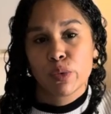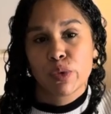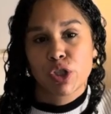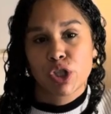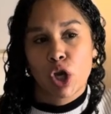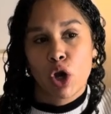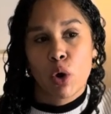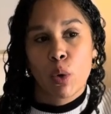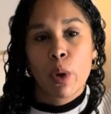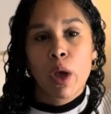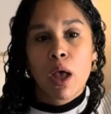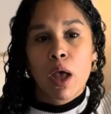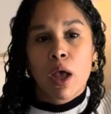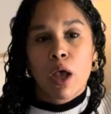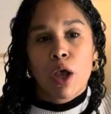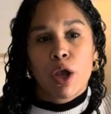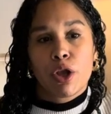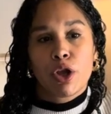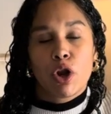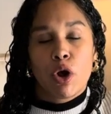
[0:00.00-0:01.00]
So,
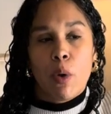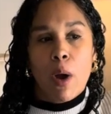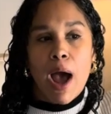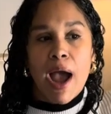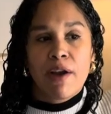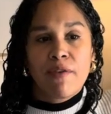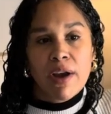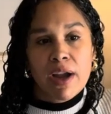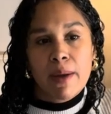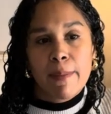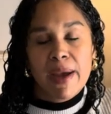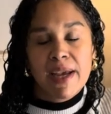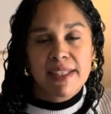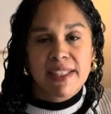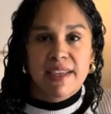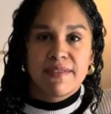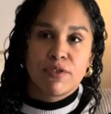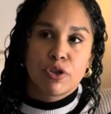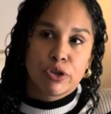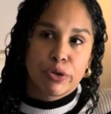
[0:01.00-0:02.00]
I recommend
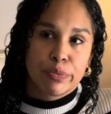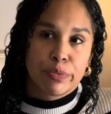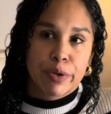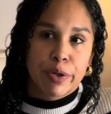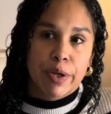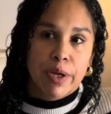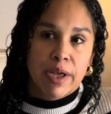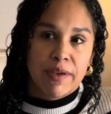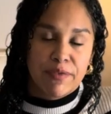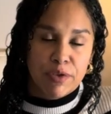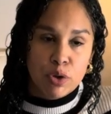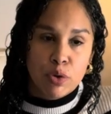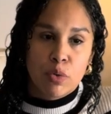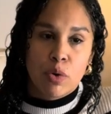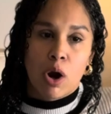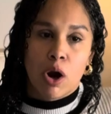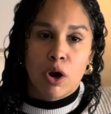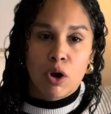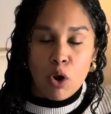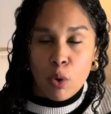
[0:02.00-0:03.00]
if you
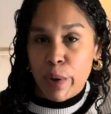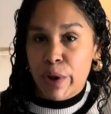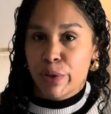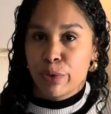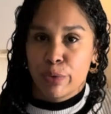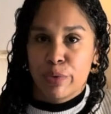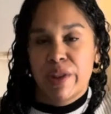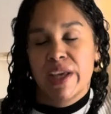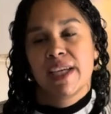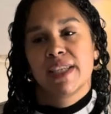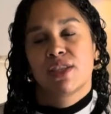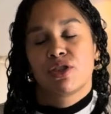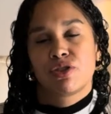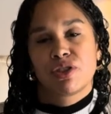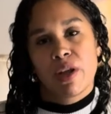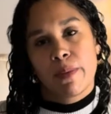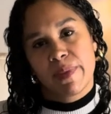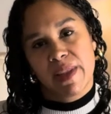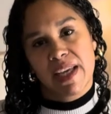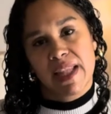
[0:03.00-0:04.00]
are going through this or
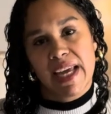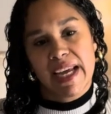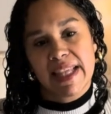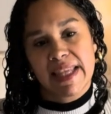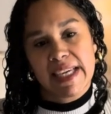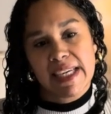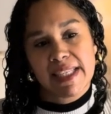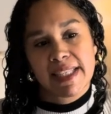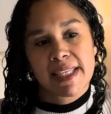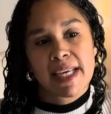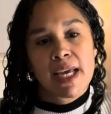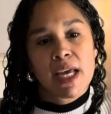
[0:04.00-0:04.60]
something like this,